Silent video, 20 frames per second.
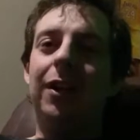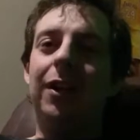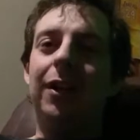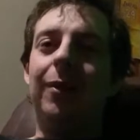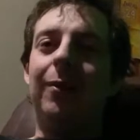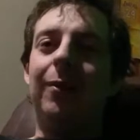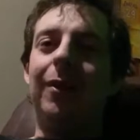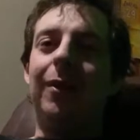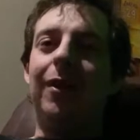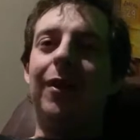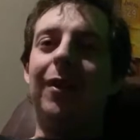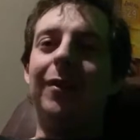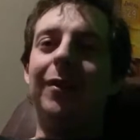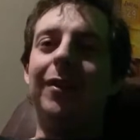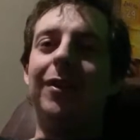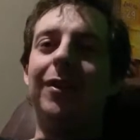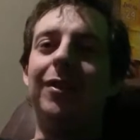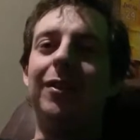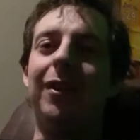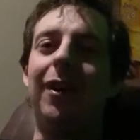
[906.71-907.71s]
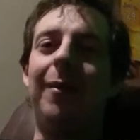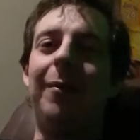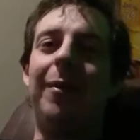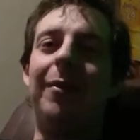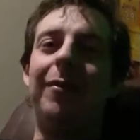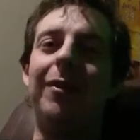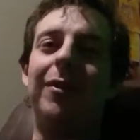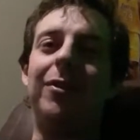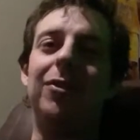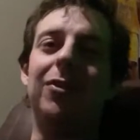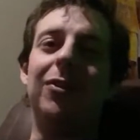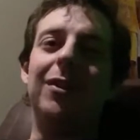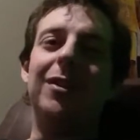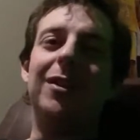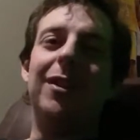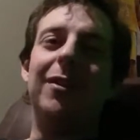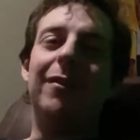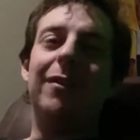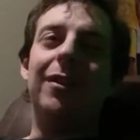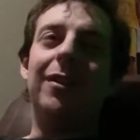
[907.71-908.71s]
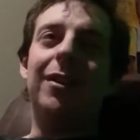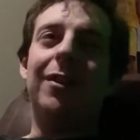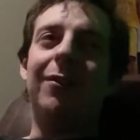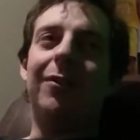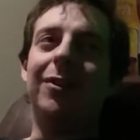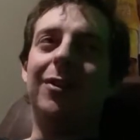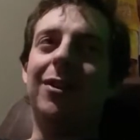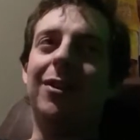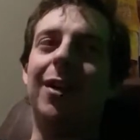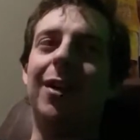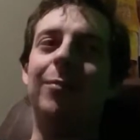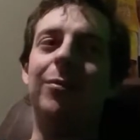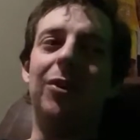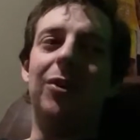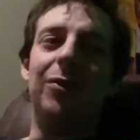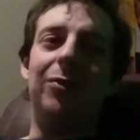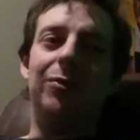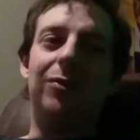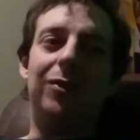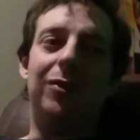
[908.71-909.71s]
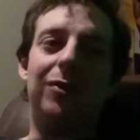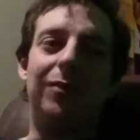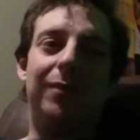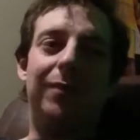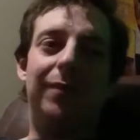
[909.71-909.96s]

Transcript: and went on because a lot of my friends are in different time zones.